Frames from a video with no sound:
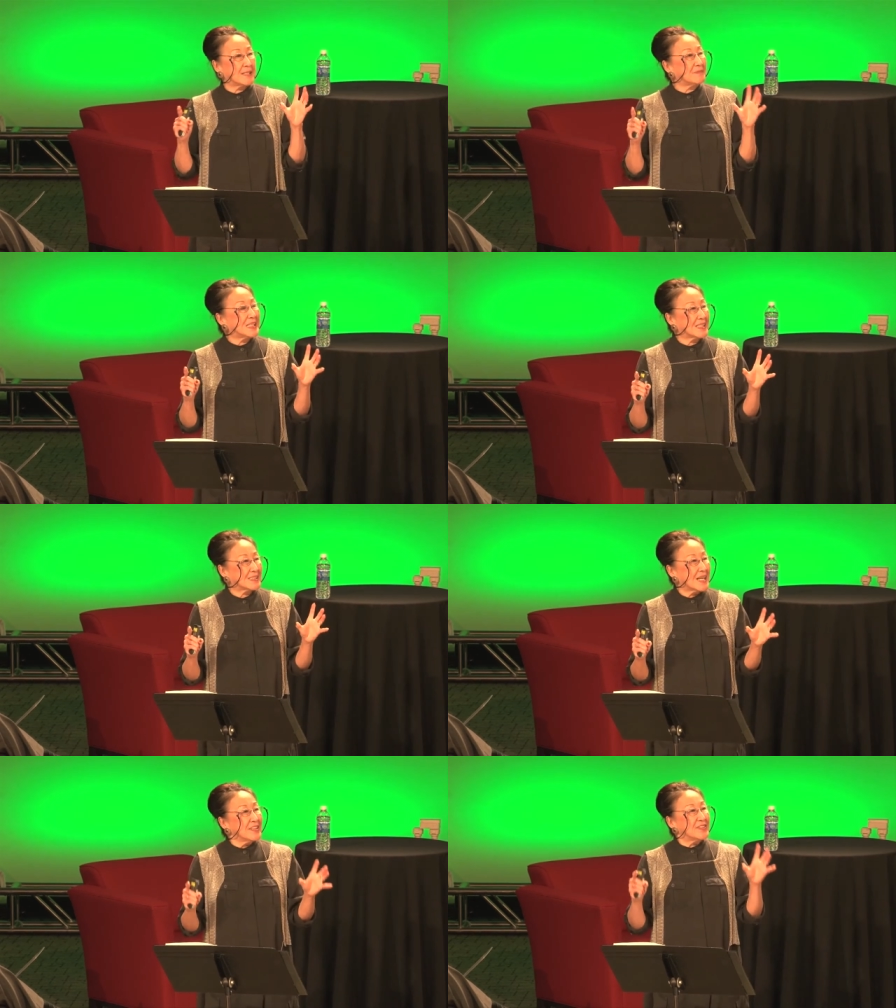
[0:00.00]
means
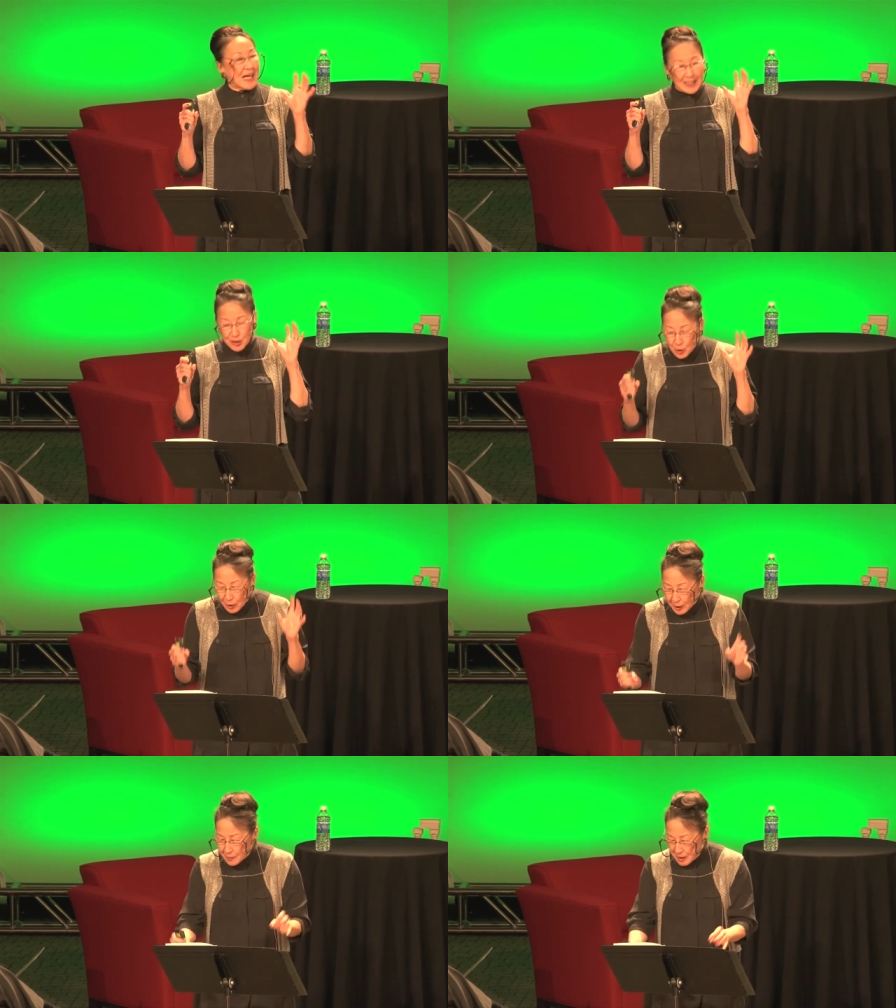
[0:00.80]
that
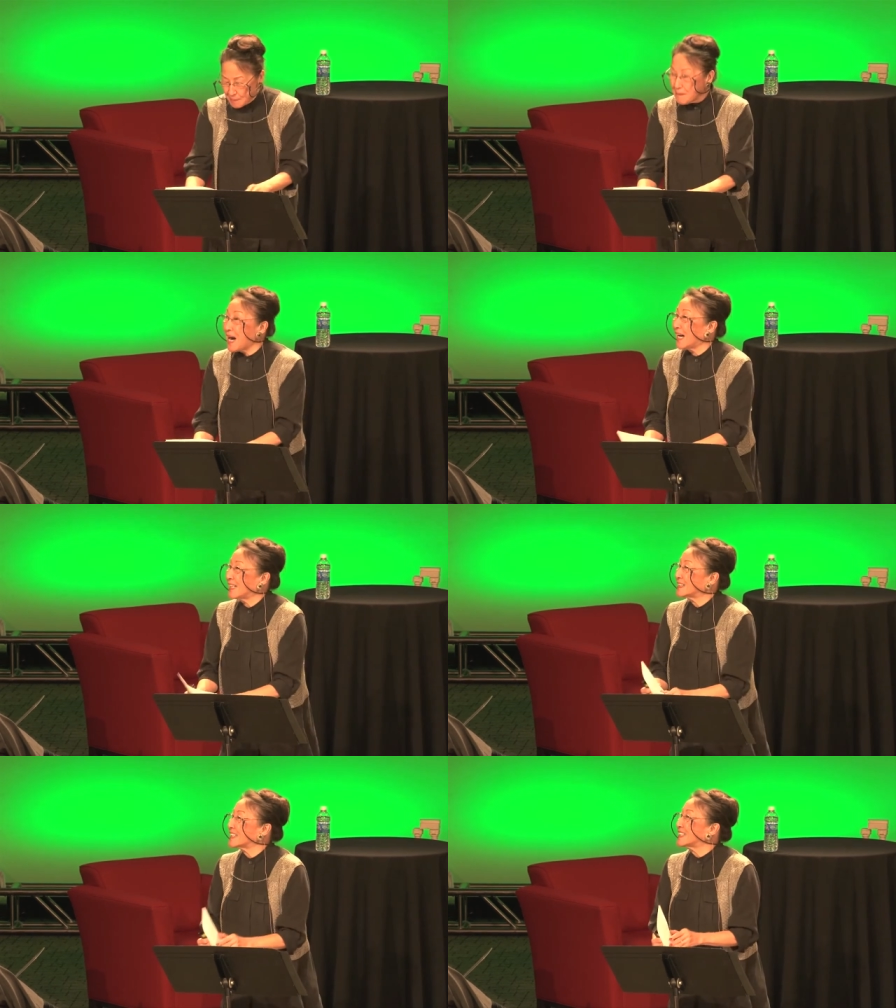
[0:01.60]
your mind
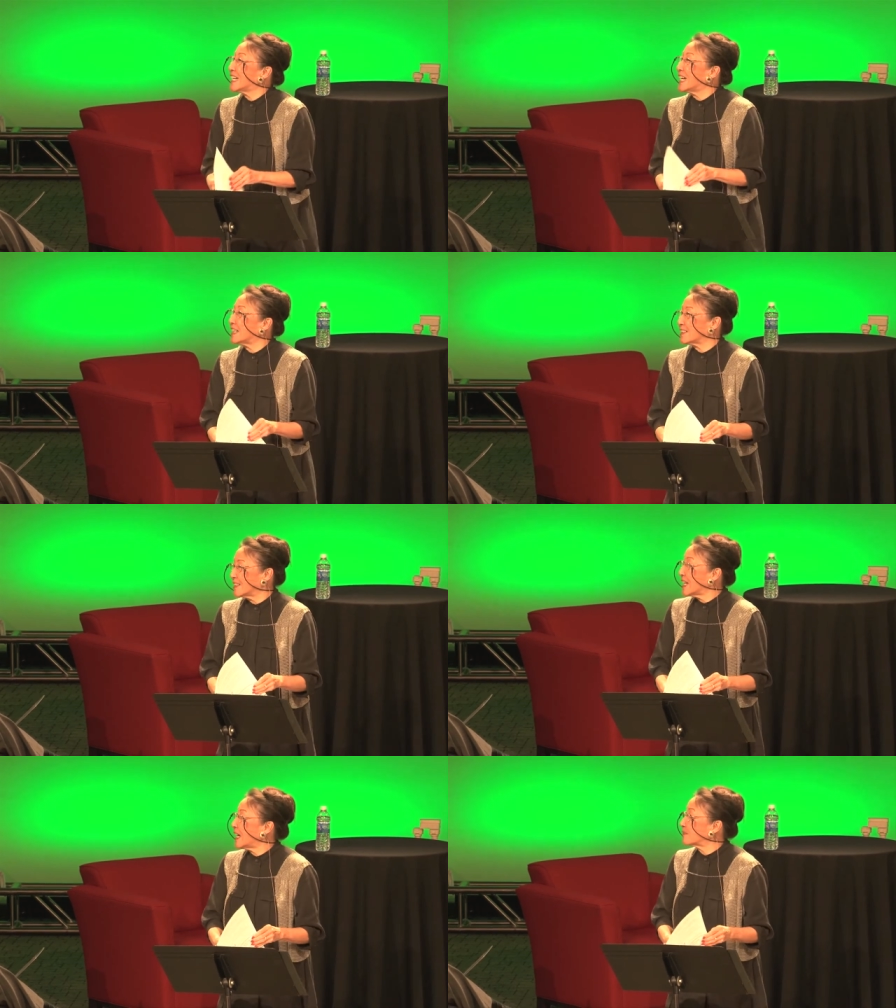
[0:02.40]
can have